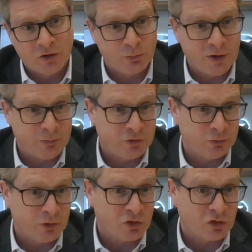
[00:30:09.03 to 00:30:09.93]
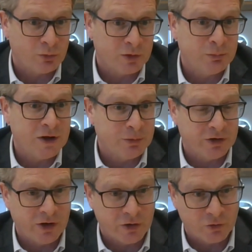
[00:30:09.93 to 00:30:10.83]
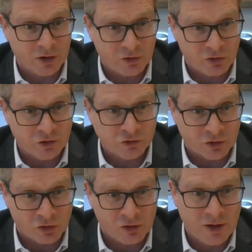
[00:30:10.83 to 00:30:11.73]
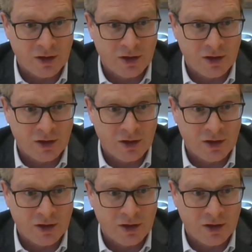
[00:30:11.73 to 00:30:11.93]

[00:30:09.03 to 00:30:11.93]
because people do business with people and not organizations.